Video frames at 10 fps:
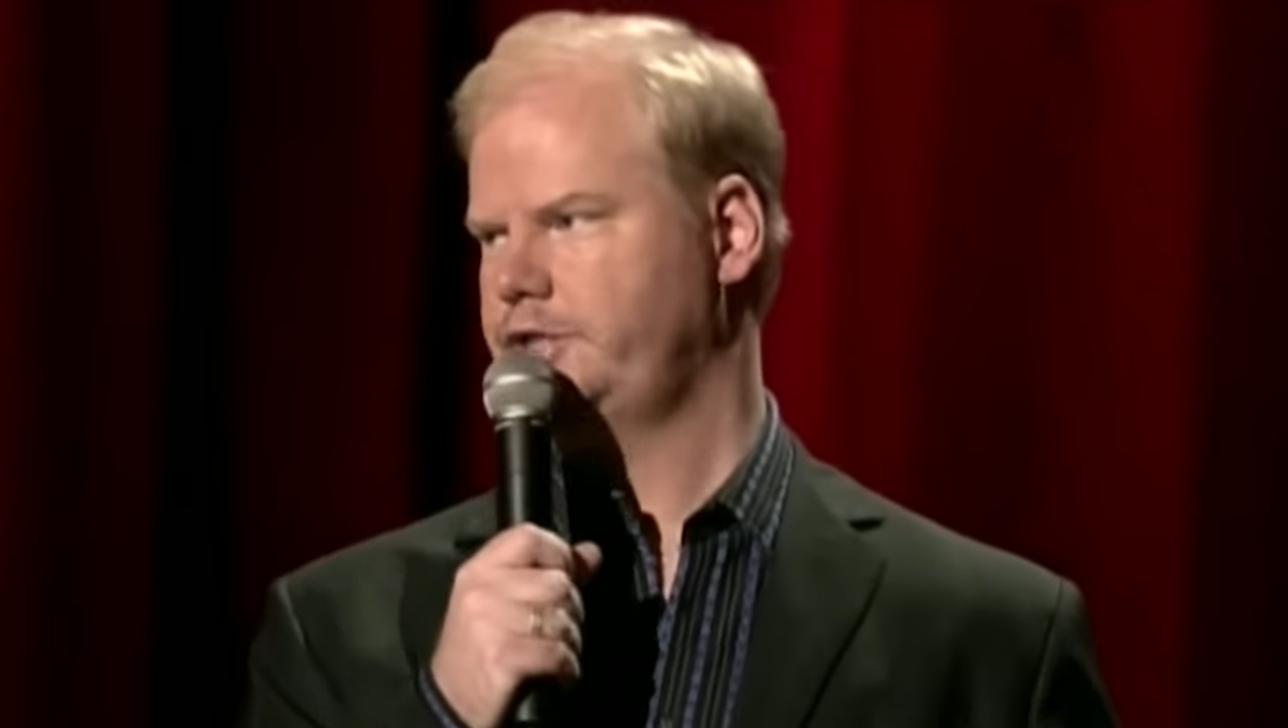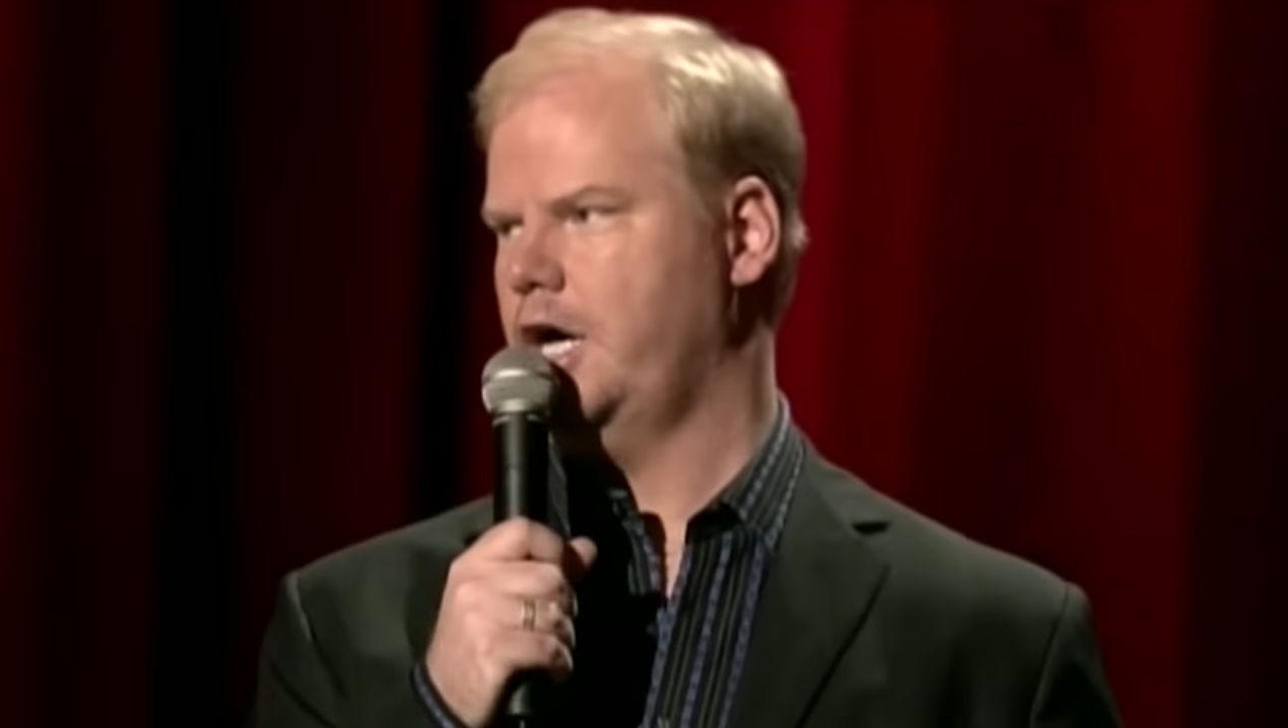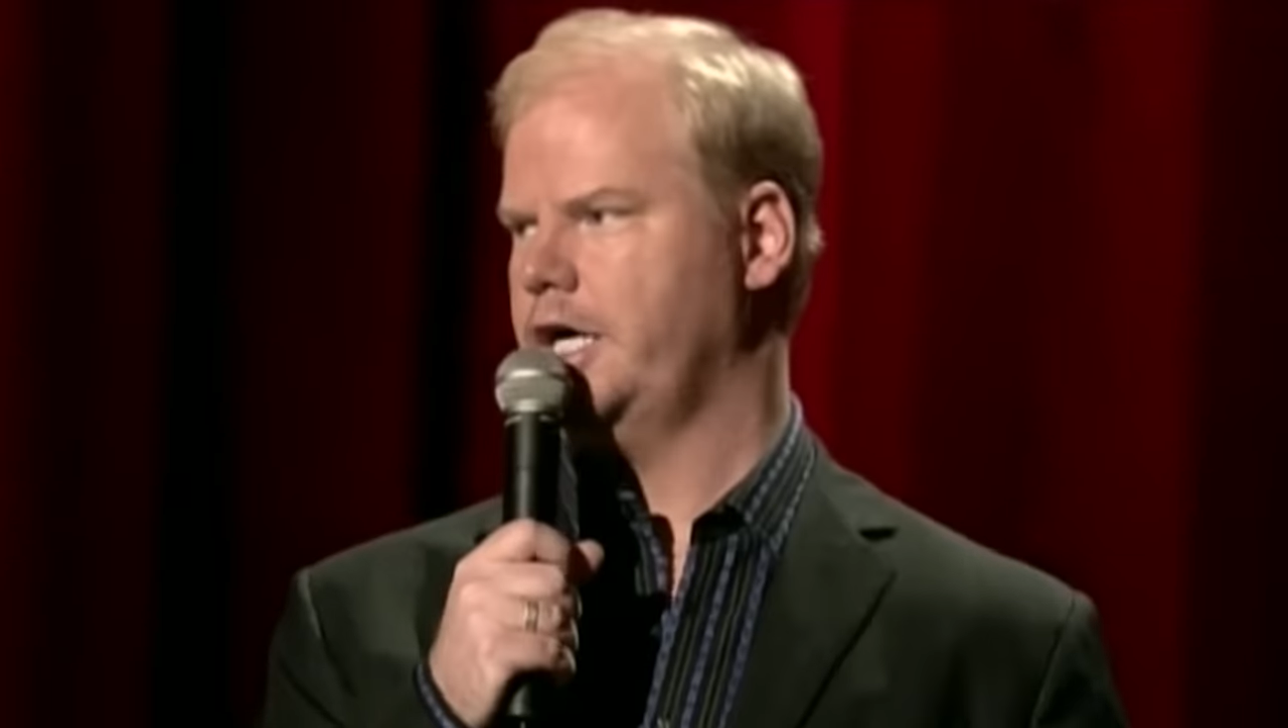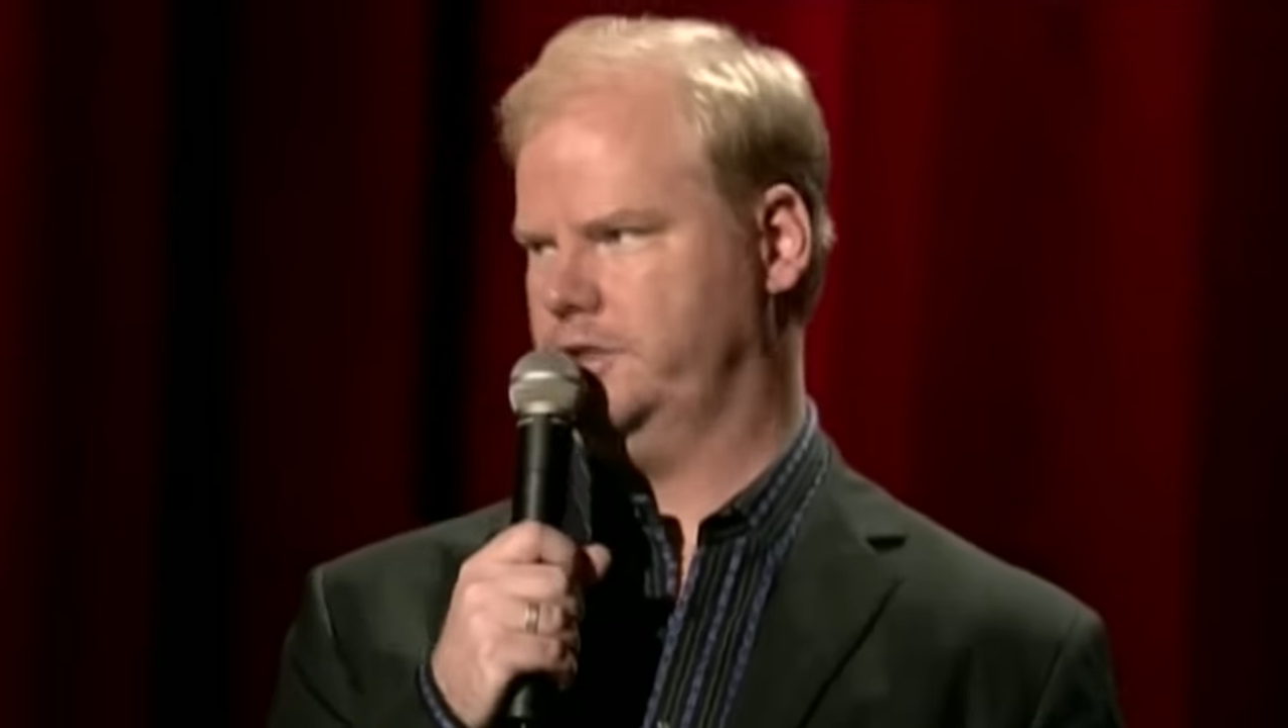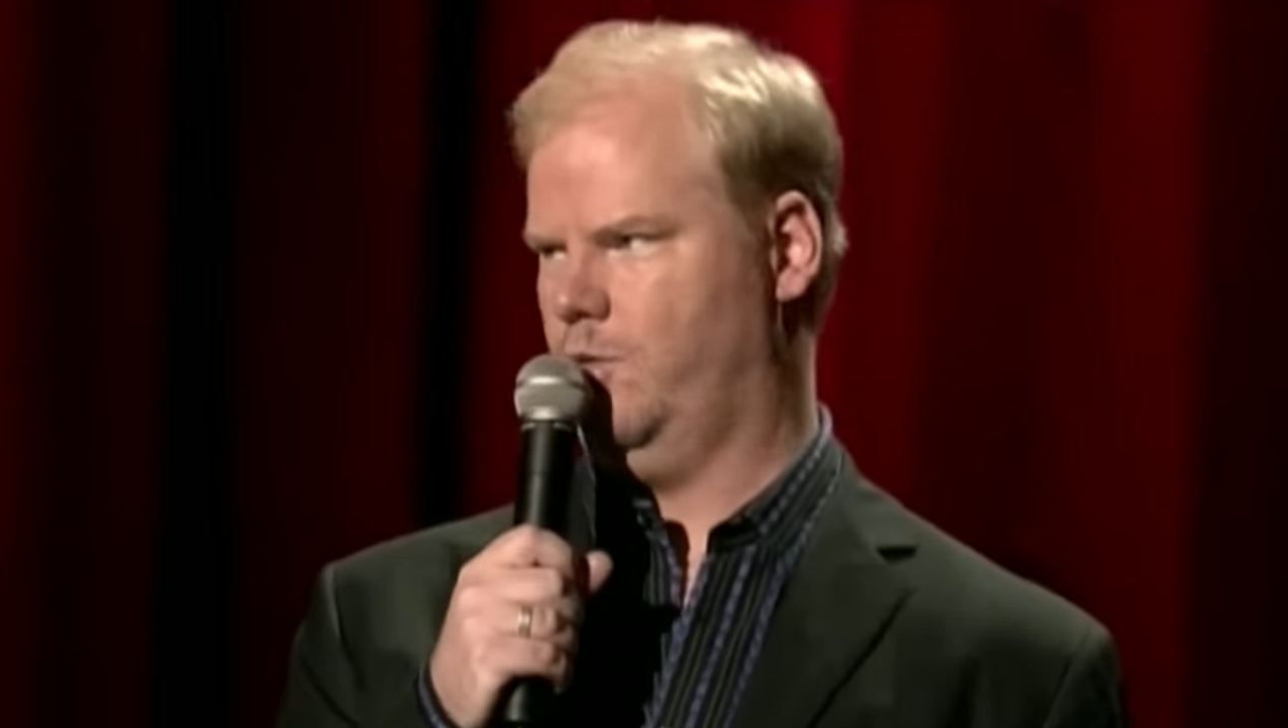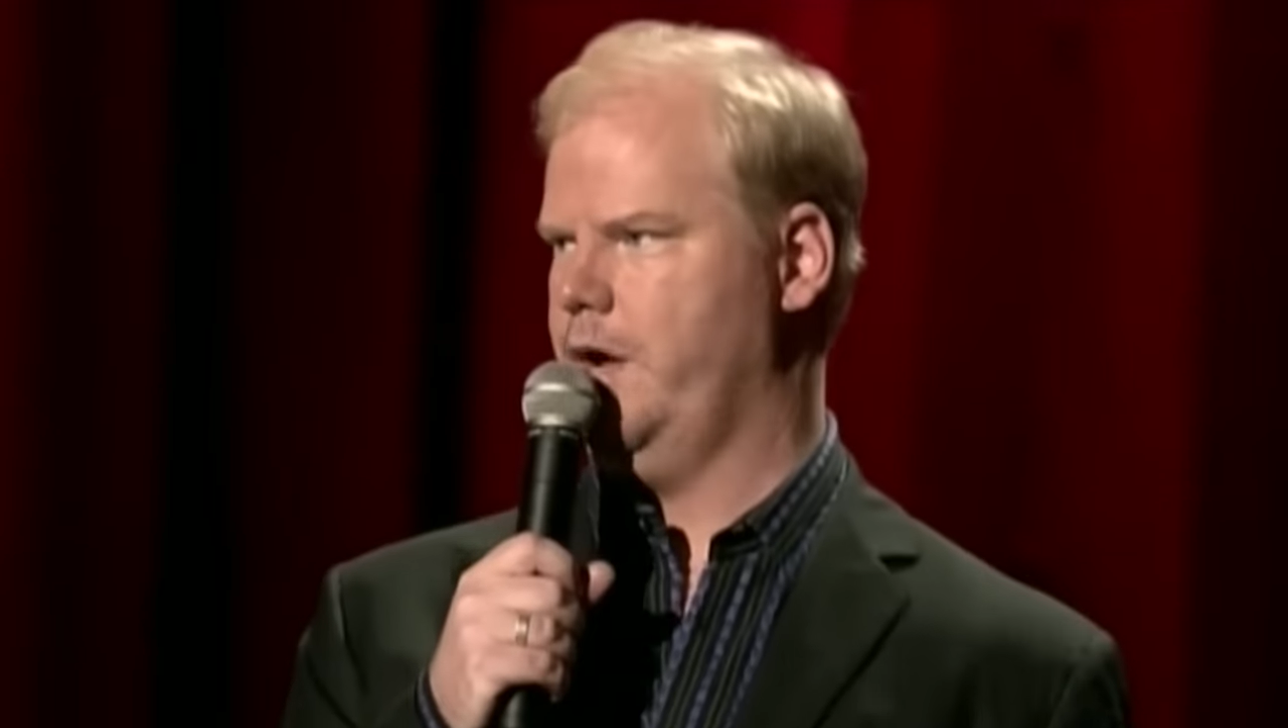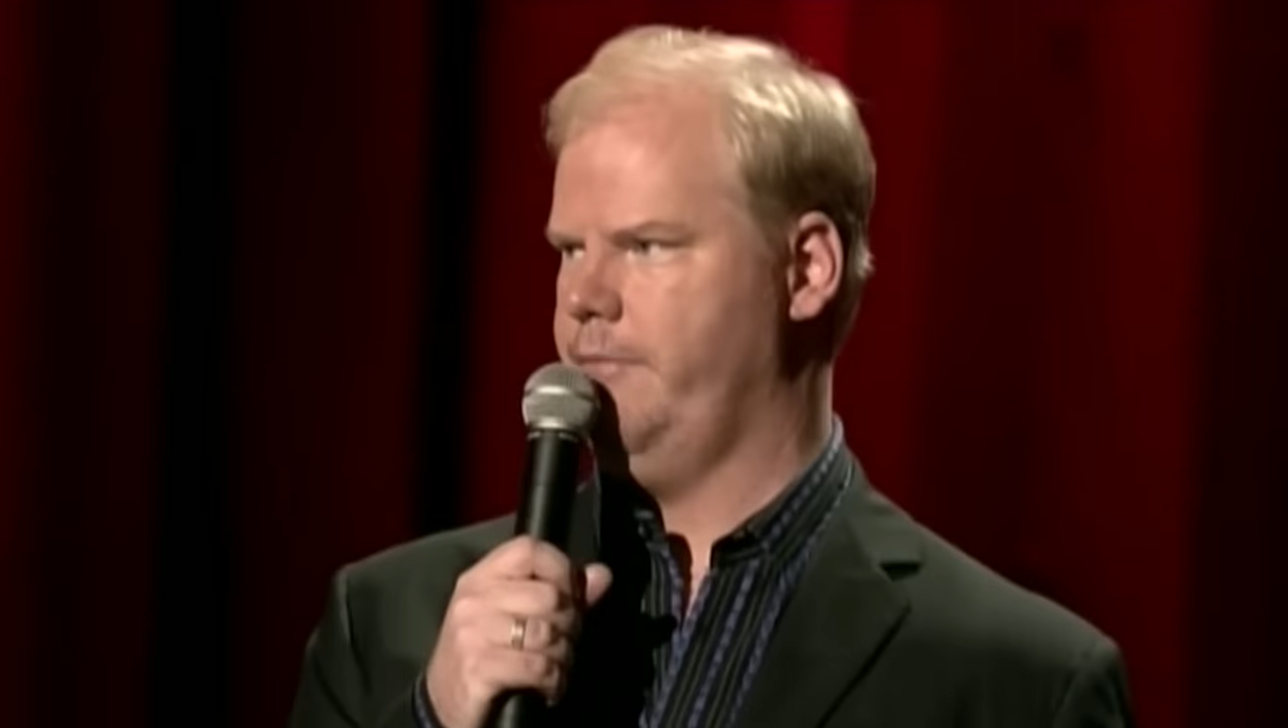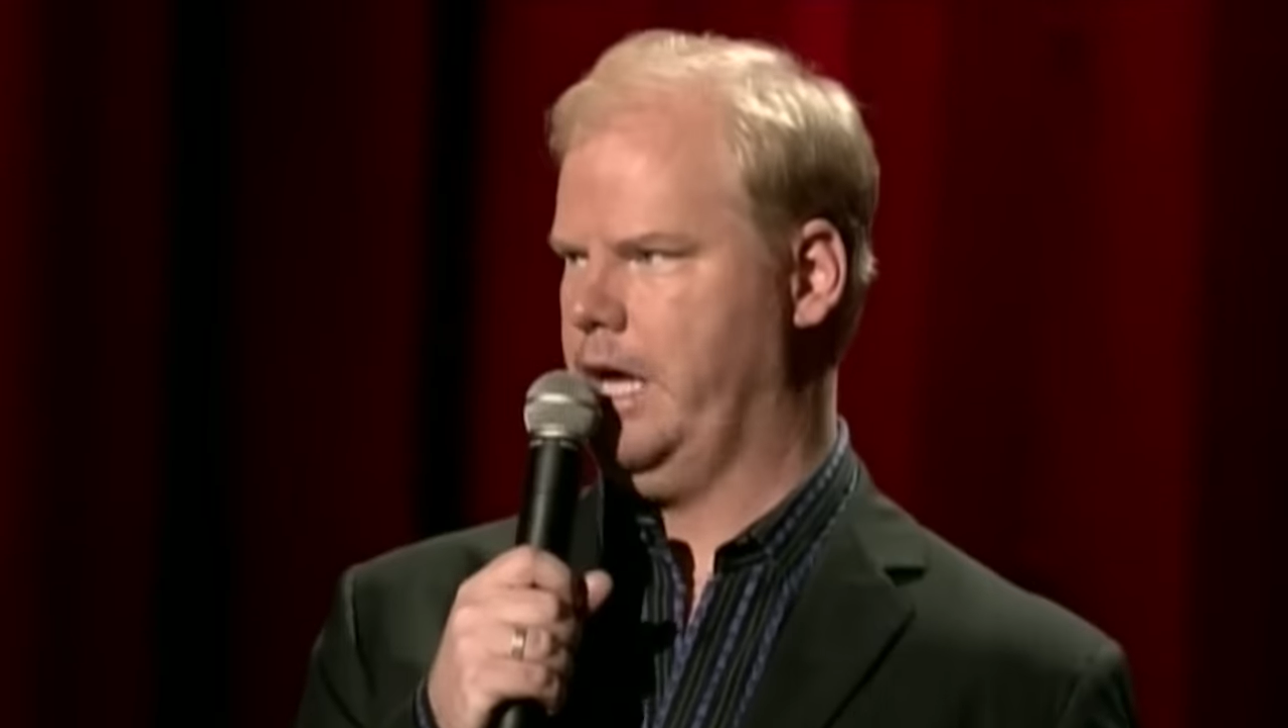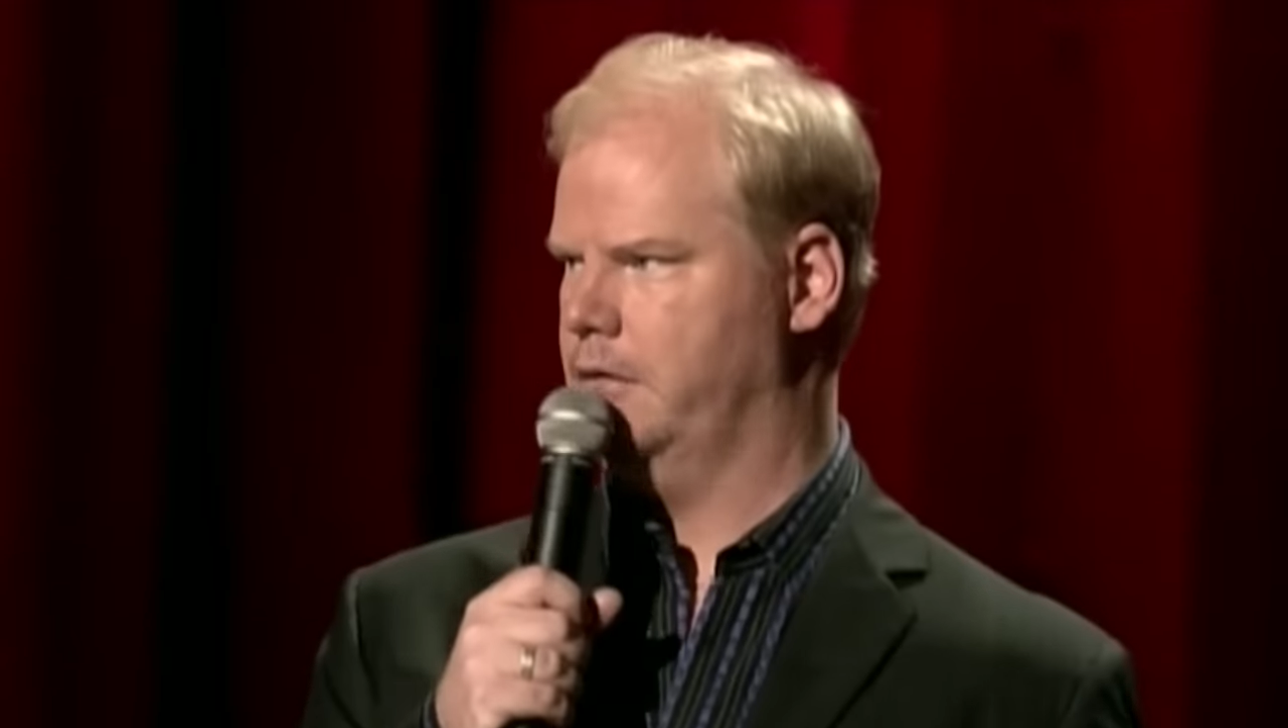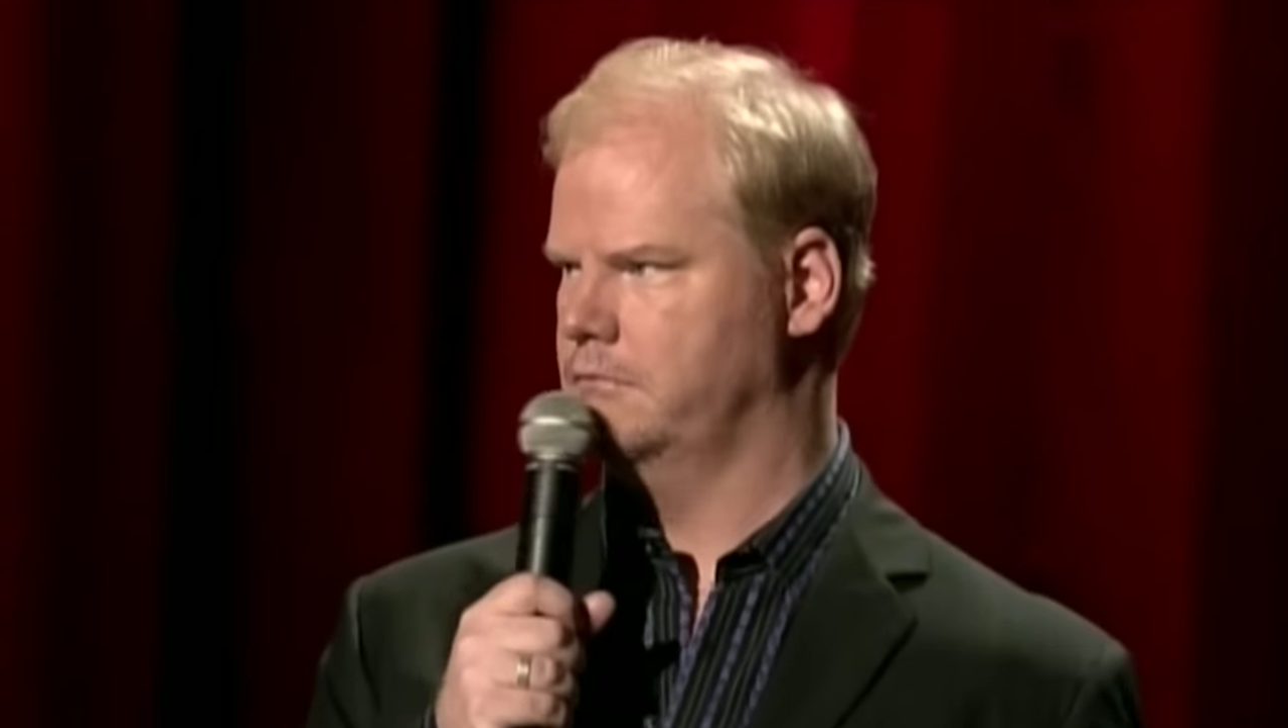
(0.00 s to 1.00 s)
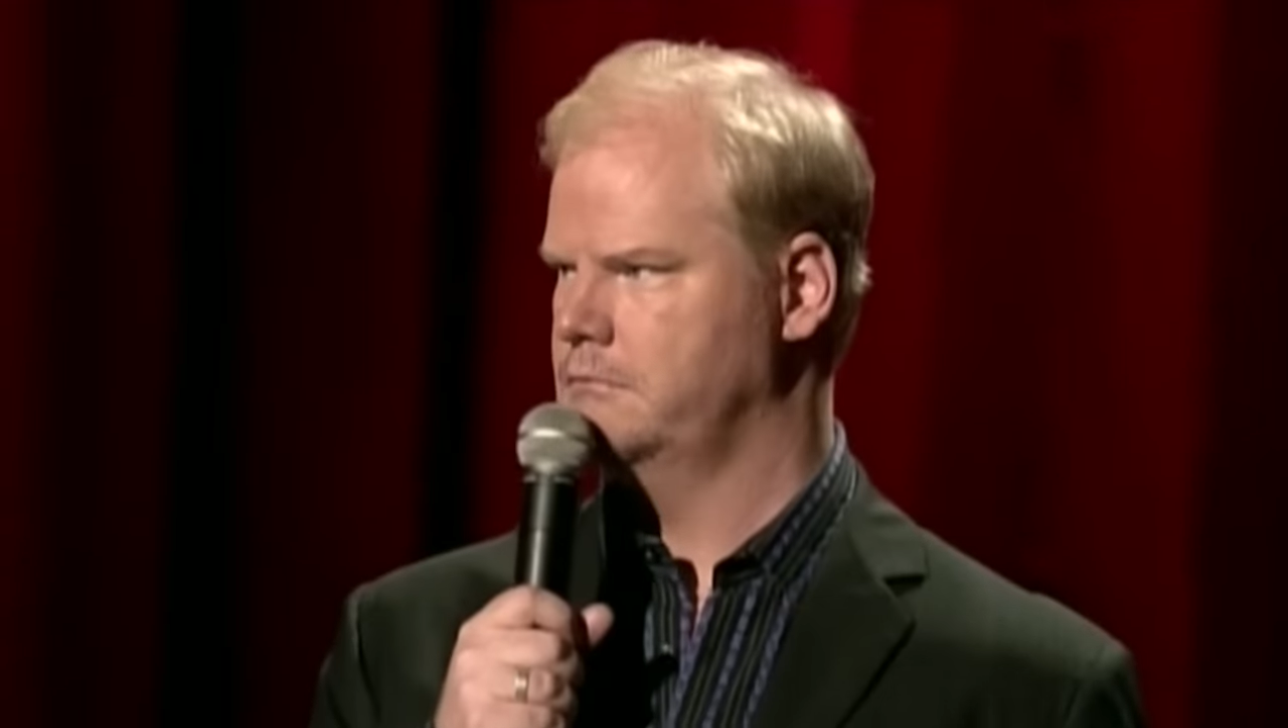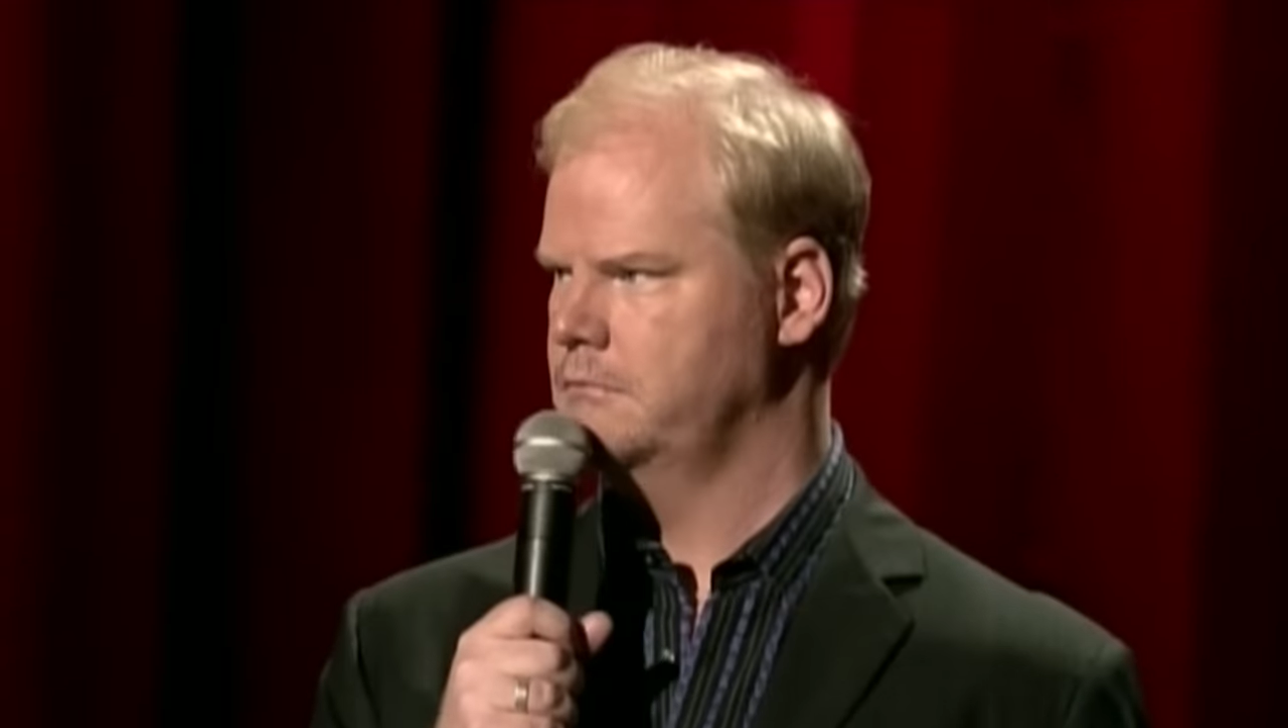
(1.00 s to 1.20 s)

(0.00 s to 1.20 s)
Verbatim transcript: talk to women.